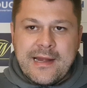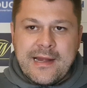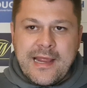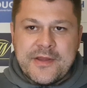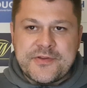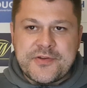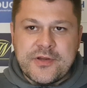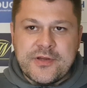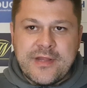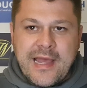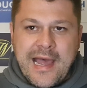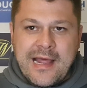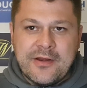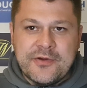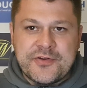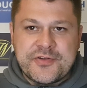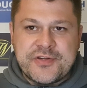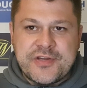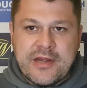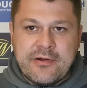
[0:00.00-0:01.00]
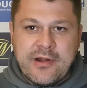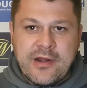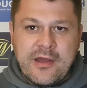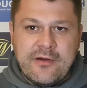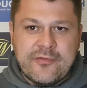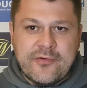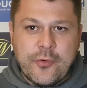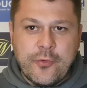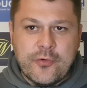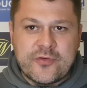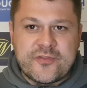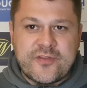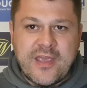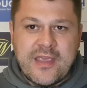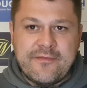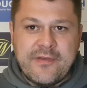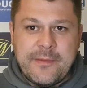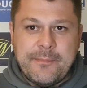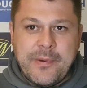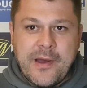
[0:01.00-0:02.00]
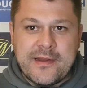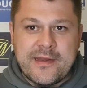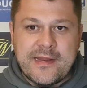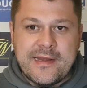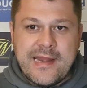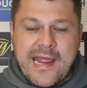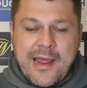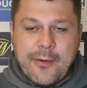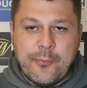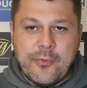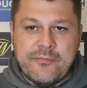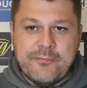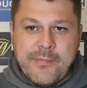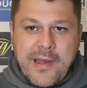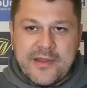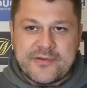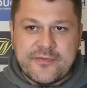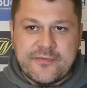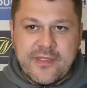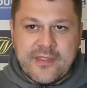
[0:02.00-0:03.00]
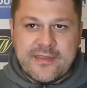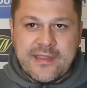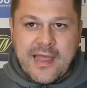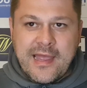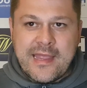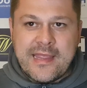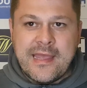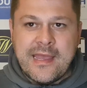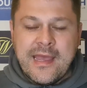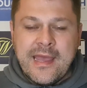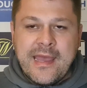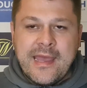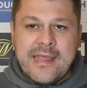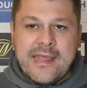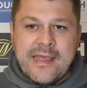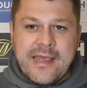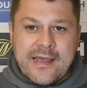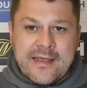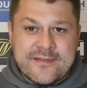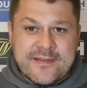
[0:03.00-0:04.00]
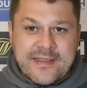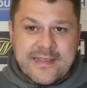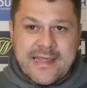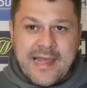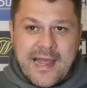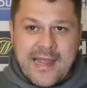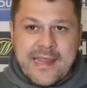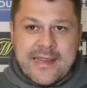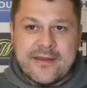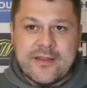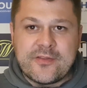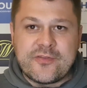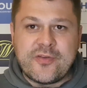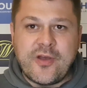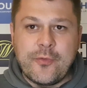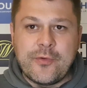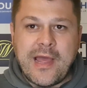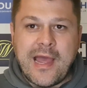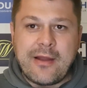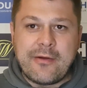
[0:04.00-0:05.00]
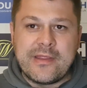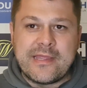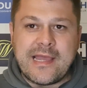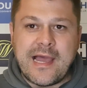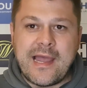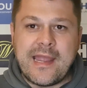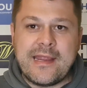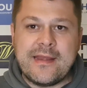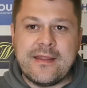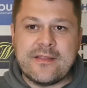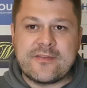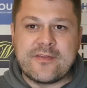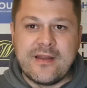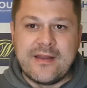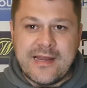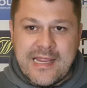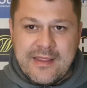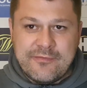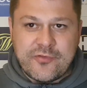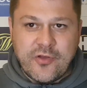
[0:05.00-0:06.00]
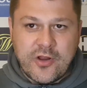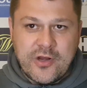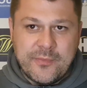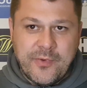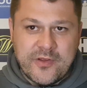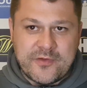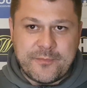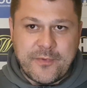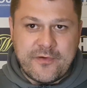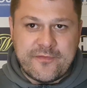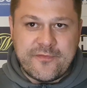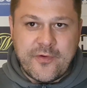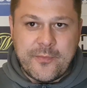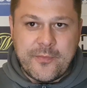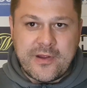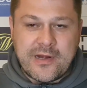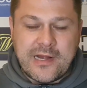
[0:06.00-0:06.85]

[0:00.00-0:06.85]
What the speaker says: legend Alan Shearer, of course TV pundit now with Match of the Day, he has again told Harry Kane to leave Tottenham Hotspur Football